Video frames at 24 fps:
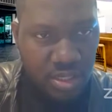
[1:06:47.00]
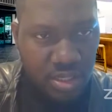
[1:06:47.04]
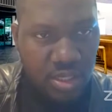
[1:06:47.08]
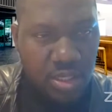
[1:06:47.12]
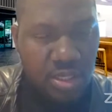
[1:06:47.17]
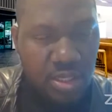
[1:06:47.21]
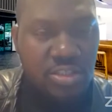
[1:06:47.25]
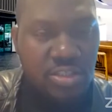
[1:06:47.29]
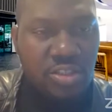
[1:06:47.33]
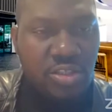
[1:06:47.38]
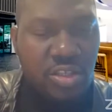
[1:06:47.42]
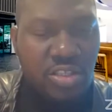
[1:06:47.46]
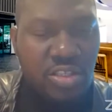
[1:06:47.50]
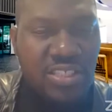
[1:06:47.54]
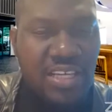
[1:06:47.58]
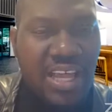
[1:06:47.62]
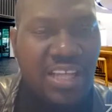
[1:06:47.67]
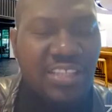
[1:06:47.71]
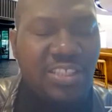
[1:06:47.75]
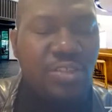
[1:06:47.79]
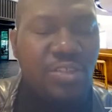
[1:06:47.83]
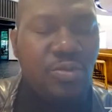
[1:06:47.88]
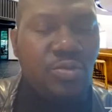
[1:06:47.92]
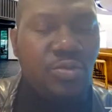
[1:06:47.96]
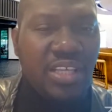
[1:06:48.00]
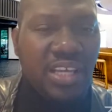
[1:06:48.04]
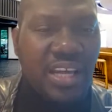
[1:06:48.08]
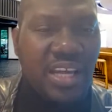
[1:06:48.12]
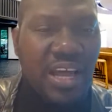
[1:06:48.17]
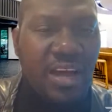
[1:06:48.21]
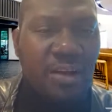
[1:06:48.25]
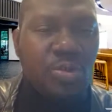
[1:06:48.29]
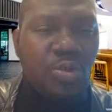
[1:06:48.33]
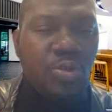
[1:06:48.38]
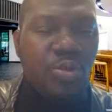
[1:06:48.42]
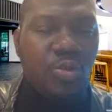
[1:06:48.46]
such that you take
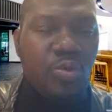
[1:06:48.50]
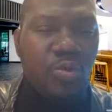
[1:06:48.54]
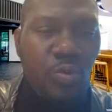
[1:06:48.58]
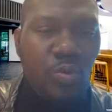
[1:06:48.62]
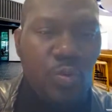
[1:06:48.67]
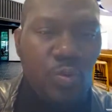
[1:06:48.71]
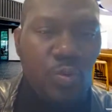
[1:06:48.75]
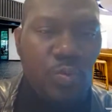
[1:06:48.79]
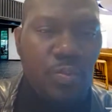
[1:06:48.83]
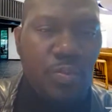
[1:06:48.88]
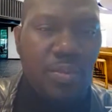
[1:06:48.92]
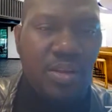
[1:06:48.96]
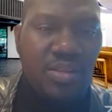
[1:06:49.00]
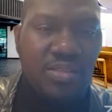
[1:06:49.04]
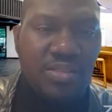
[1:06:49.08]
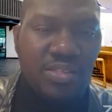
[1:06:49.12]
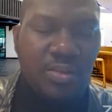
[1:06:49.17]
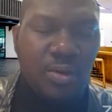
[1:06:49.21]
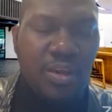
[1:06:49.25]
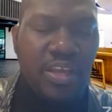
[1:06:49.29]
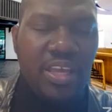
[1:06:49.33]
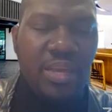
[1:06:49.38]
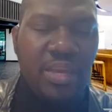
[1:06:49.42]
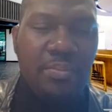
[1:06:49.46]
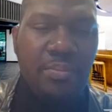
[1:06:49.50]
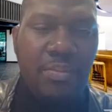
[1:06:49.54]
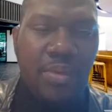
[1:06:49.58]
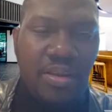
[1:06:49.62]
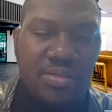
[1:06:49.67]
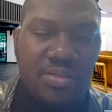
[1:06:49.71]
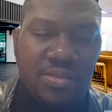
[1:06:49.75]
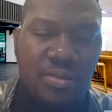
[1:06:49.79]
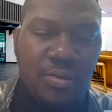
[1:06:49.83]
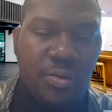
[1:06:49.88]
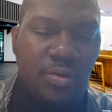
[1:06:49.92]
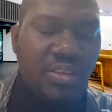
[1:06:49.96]
out 2 months or a
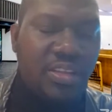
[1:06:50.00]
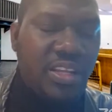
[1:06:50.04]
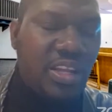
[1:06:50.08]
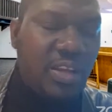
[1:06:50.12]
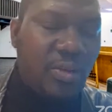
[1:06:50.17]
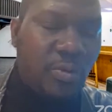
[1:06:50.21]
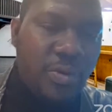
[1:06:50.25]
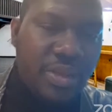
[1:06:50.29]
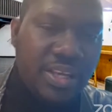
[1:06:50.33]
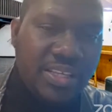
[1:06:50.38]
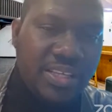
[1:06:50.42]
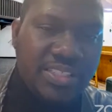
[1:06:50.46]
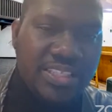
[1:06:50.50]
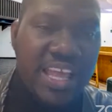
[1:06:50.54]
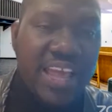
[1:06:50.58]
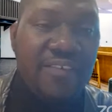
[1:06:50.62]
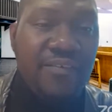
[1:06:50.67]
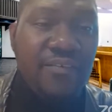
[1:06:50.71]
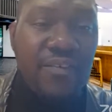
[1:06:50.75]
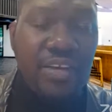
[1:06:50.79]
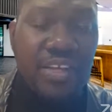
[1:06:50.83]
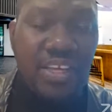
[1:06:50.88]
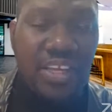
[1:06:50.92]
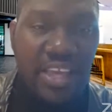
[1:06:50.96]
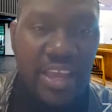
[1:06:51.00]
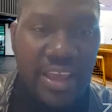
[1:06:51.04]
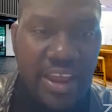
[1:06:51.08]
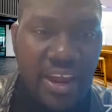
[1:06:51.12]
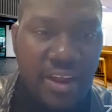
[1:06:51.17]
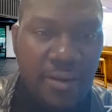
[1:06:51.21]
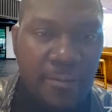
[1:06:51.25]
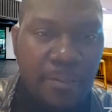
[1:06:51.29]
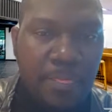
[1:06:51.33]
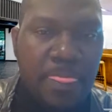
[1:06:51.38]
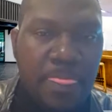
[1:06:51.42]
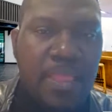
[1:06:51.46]
month or 3 weeks every year,